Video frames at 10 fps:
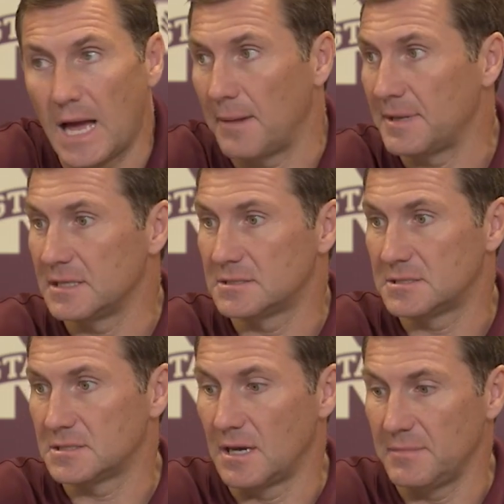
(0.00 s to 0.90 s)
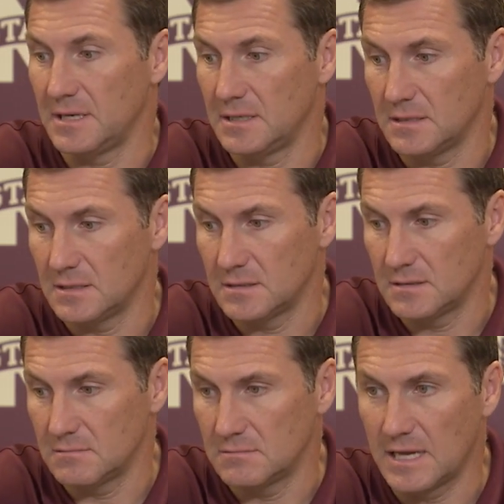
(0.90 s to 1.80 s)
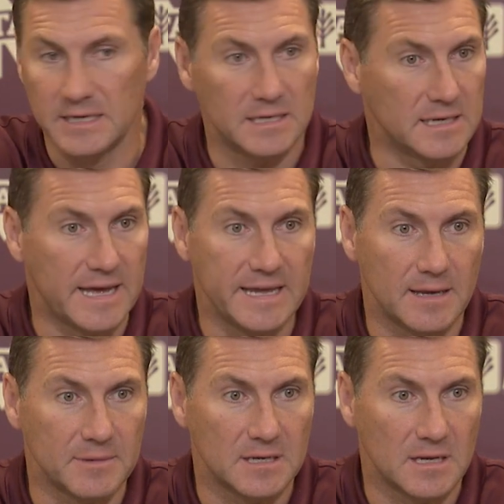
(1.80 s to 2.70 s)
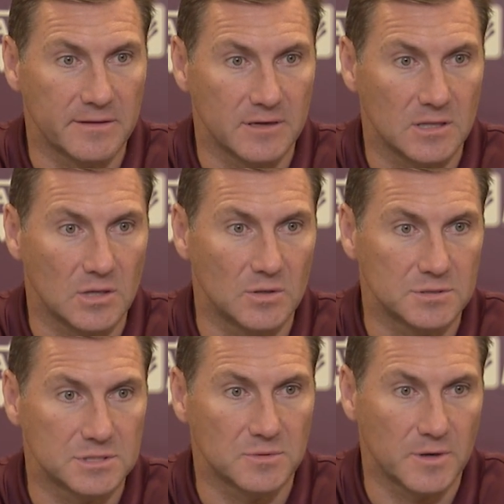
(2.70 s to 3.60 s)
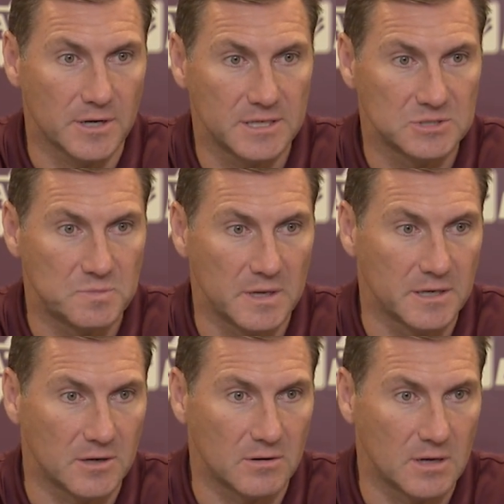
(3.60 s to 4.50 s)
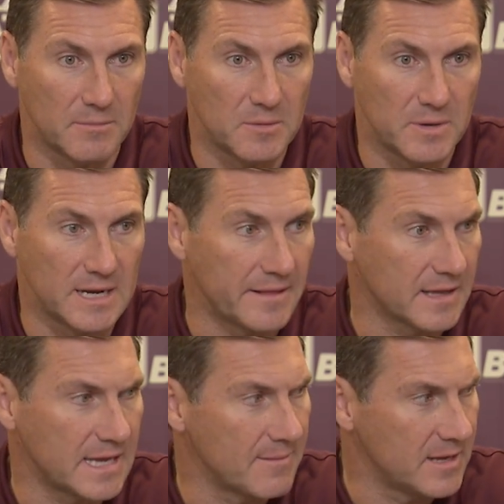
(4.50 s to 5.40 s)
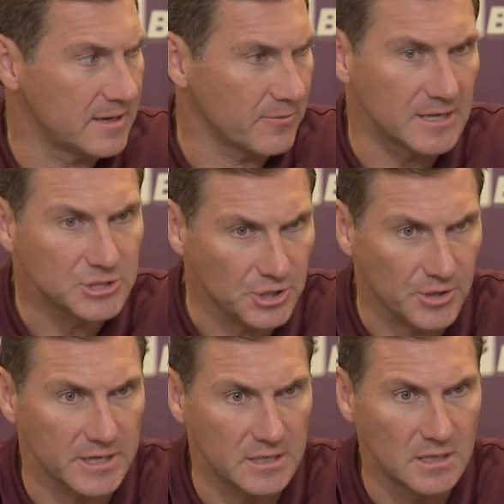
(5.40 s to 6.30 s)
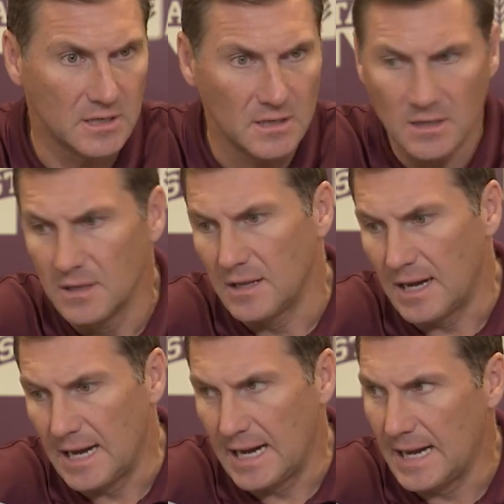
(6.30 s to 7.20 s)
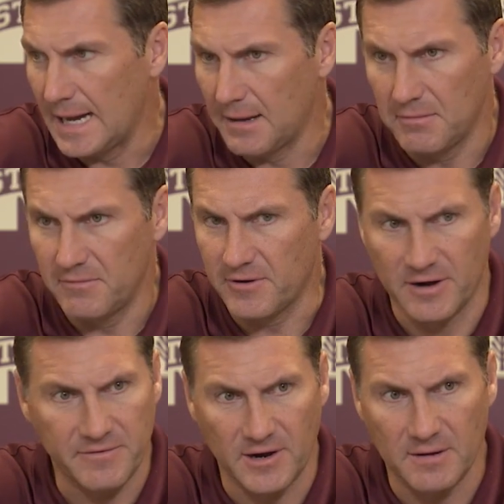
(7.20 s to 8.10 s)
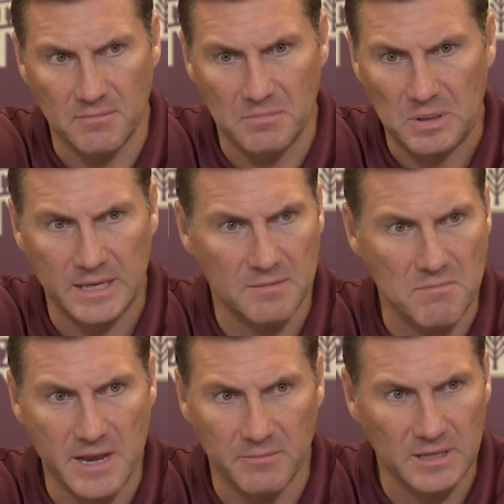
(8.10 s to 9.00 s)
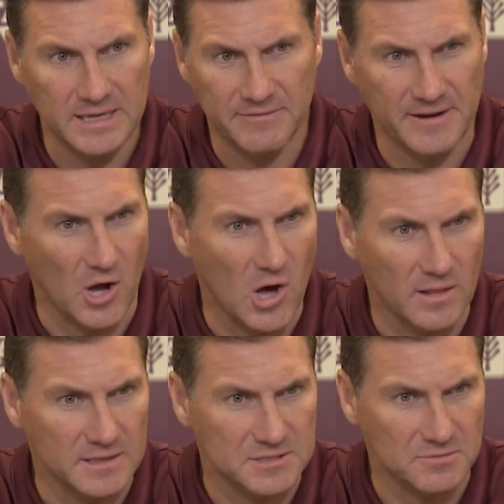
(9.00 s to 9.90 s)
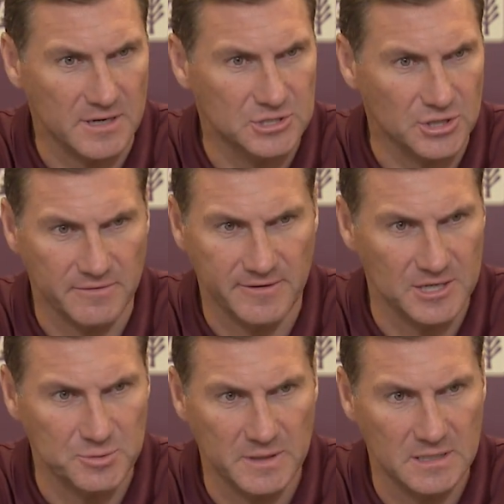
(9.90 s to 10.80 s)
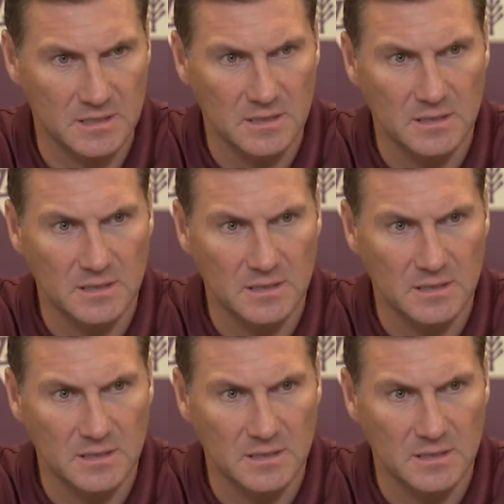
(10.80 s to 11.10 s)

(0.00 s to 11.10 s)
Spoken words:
Yeah, I mean it's night and day. I mean not even close to where he's been. I think came in, he redshirted, very very played minimally if at all as a redshirt freshman.